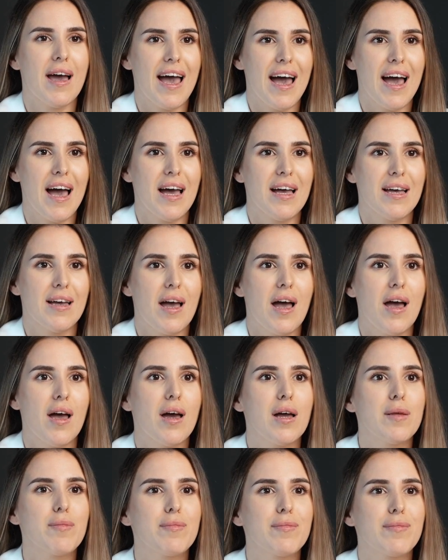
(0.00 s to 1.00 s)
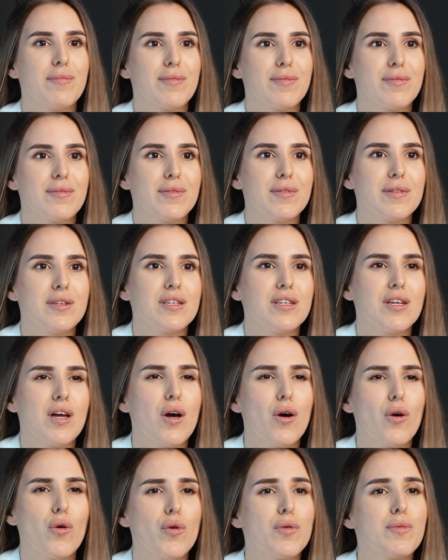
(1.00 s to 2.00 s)
And
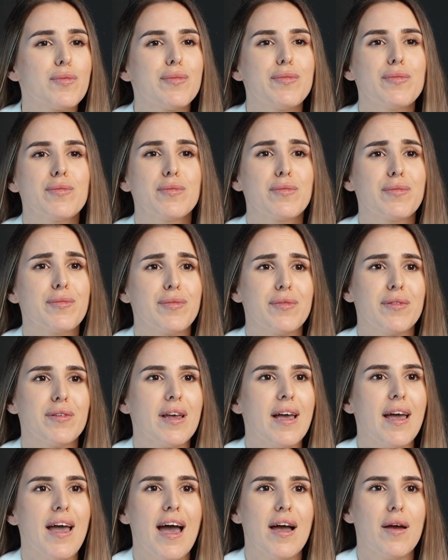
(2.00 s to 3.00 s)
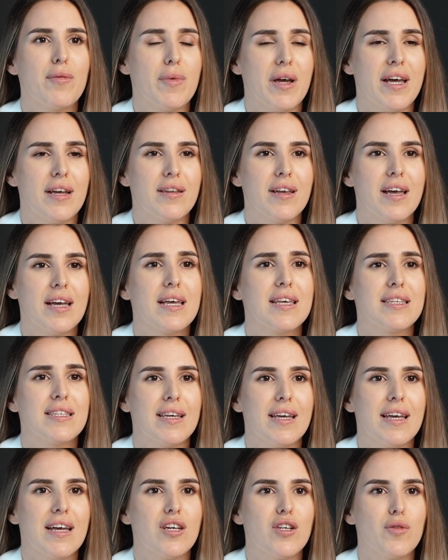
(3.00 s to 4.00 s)
so the kind of main thing is
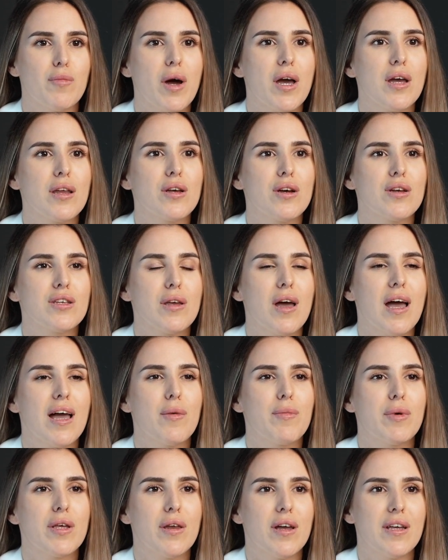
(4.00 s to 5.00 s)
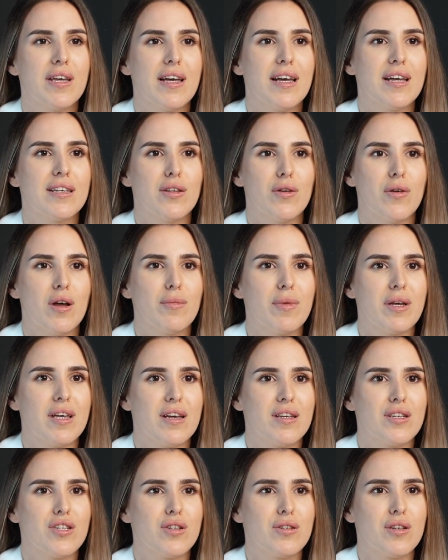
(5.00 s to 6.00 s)
each partner's liability is
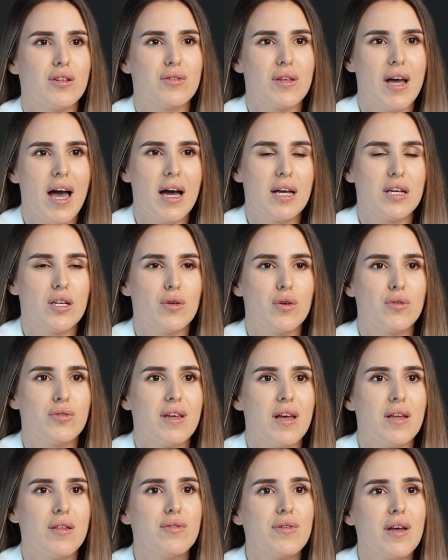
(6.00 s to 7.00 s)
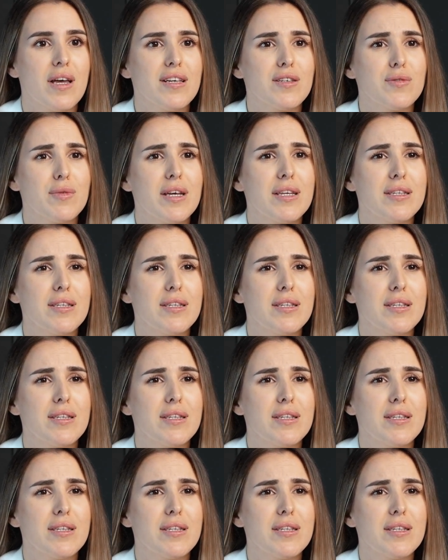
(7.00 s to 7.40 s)
limited to the value of their investment,